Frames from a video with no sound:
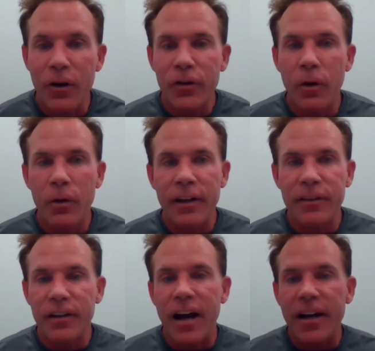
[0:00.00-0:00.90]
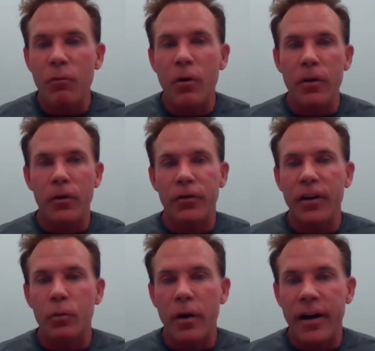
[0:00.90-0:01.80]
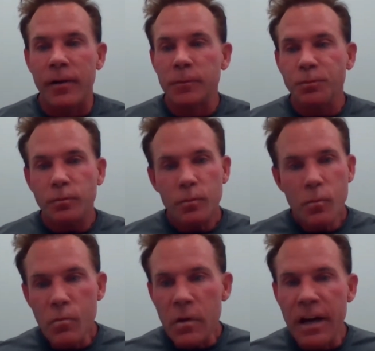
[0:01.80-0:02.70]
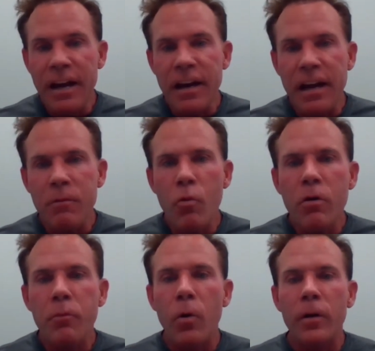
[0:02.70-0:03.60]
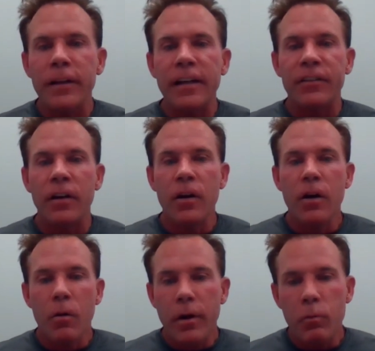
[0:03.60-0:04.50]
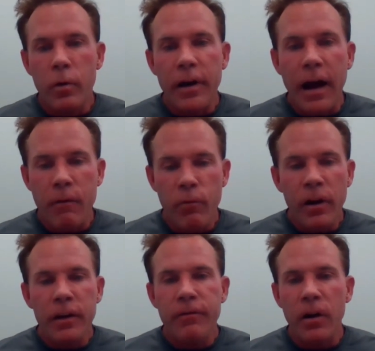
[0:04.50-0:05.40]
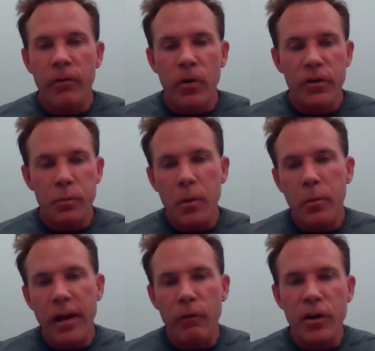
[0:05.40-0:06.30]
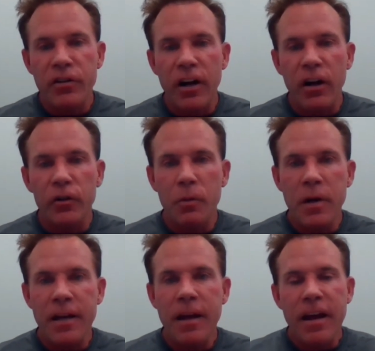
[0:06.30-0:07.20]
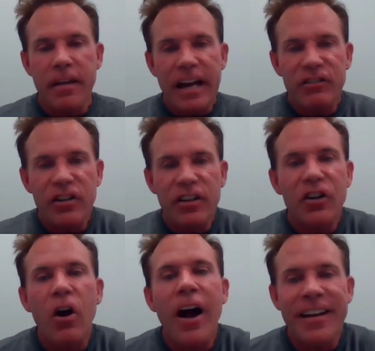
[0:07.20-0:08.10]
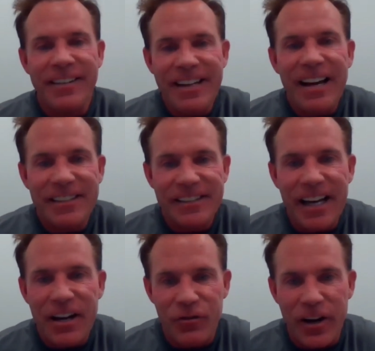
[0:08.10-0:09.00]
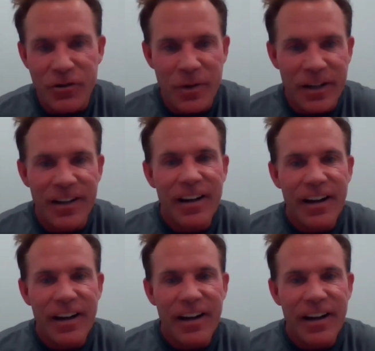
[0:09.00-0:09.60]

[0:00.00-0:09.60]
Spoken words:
so it's kind of one of those things where, and more importantly is what I really feel for is people that are reaching out to me that just got in the exercise regimen